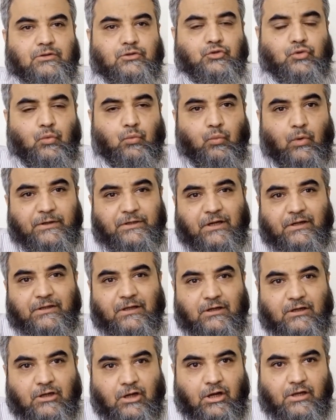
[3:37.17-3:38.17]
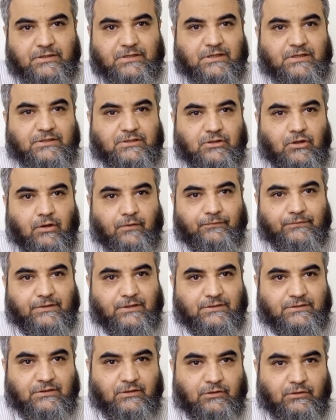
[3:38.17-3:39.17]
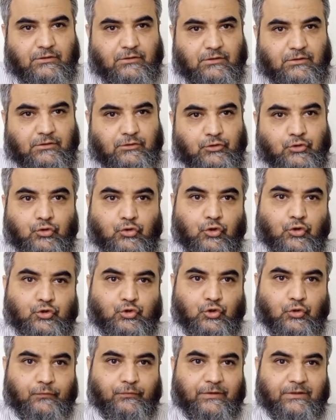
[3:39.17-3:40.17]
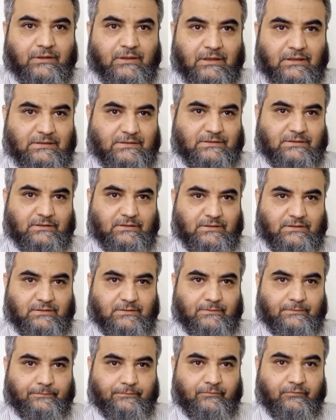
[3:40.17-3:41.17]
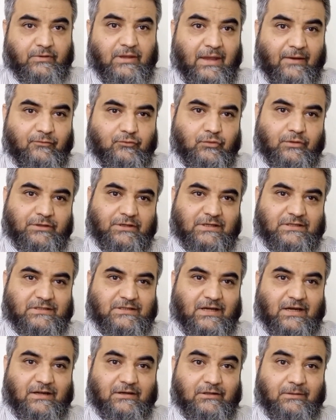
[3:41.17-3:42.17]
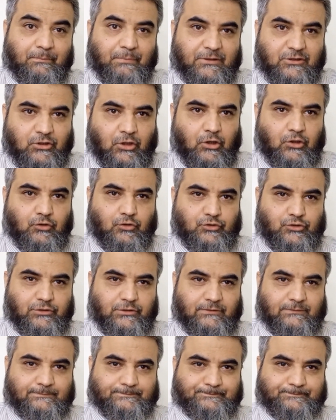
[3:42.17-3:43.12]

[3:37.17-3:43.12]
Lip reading: So what are the causes of these neurotrophic ulcers? We have to understand the pathology.